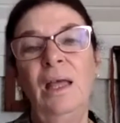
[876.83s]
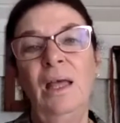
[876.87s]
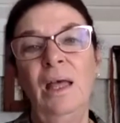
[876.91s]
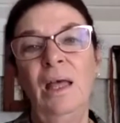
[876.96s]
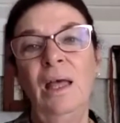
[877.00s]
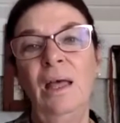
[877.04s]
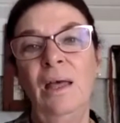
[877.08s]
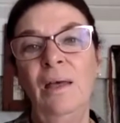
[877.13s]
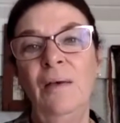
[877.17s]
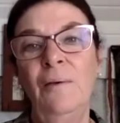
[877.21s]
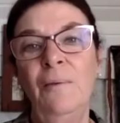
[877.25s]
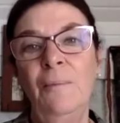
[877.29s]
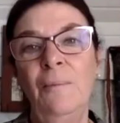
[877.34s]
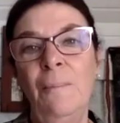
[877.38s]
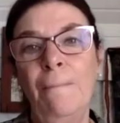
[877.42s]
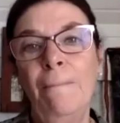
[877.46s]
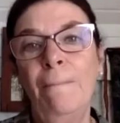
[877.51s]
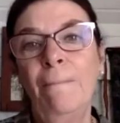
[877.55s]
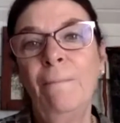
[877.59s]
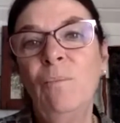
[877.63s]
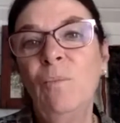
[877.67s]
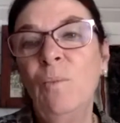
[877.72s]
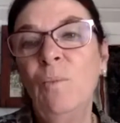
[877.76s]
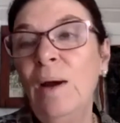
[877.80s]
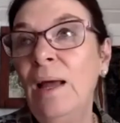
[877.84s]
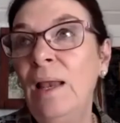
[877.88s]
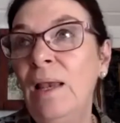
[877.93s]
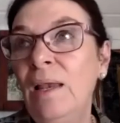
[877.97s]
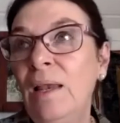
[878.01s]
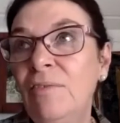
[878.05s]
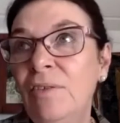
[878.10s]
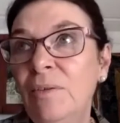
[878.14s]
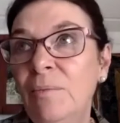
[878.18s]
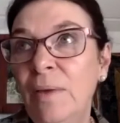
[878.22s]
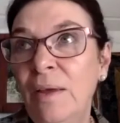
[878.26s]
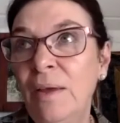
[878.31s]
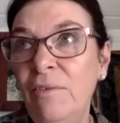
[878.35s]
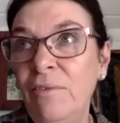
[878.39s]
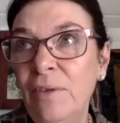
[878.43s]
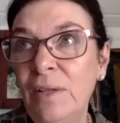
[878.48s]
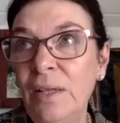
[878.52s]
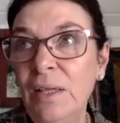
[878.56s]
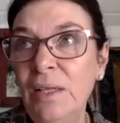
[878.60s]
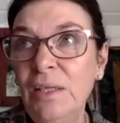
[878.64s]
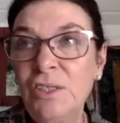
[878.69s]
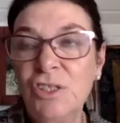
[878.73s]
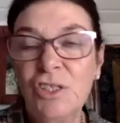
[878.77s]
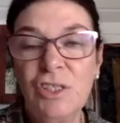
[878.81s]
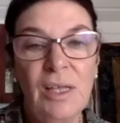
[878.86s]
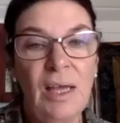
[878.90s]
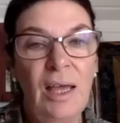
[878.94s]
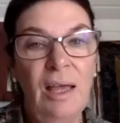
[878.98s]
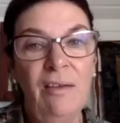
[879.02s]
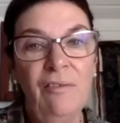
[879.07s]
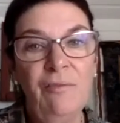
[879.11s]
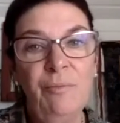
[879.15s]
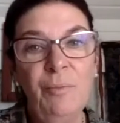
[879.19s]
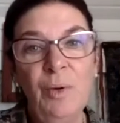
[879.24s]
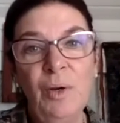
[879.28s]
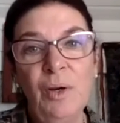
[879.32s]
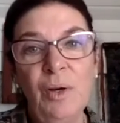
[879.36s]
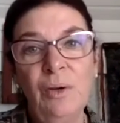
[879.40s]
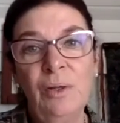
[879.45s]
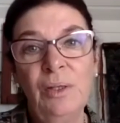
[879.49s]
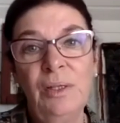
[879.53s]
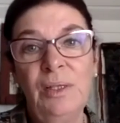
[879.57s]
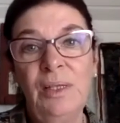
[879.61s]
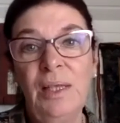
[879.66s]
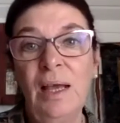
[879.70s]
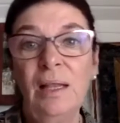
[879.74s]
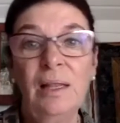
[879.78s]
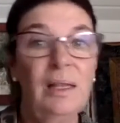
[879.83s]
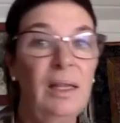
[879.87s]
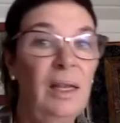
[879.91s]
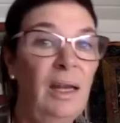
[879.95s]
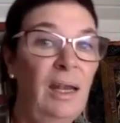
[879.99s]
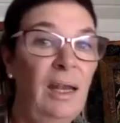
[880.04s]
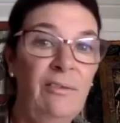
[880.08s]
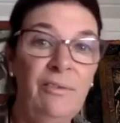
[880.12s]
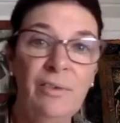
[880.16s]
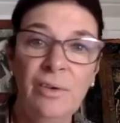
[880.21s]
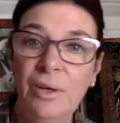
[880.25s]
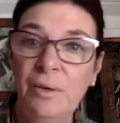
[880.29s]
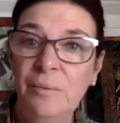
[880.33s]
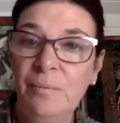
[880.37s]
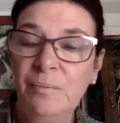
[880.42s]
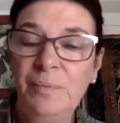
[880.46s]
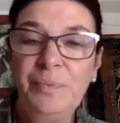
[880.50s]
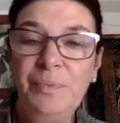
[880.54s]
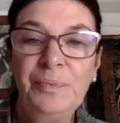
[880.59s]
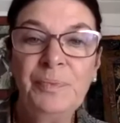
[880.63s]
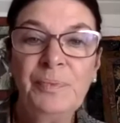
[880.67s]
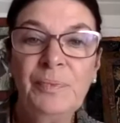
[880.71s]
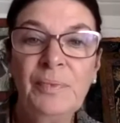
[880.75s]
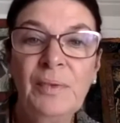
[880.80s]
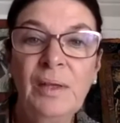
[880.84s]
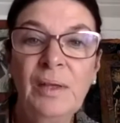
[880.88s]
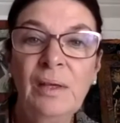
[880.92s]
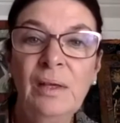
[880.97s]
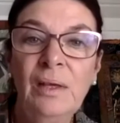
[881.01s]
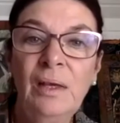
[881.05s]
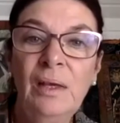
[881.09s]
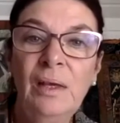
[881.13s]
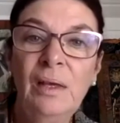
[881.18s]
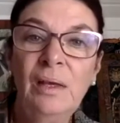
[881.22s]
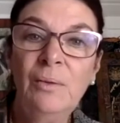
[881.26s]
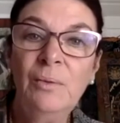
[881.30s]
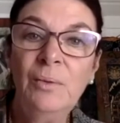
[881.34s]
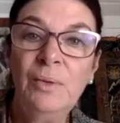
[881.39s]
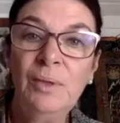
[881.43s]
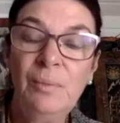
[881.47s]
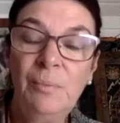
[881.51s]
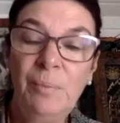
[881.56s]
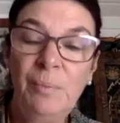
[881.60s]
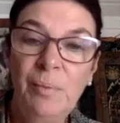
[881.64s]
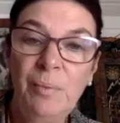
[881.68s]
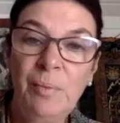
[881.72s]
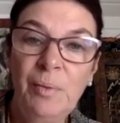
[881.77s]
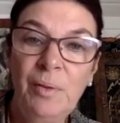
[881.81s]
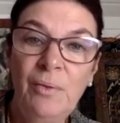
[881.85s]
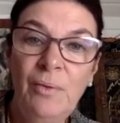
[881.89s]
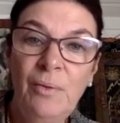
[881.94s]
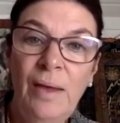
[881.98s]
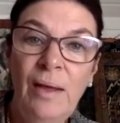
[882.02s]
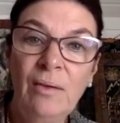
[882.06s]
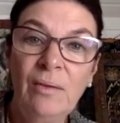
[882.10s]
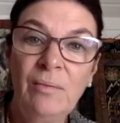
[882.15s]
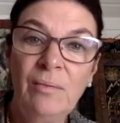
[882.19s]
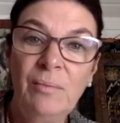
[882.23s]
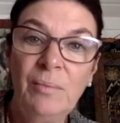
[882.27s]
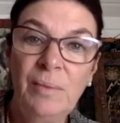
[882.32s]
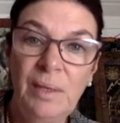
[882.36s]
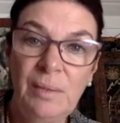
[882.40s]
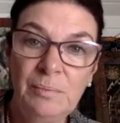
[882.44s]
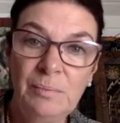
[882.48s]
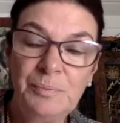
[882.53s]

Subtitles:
While I live in my village, I have more contact than ever with the people around me.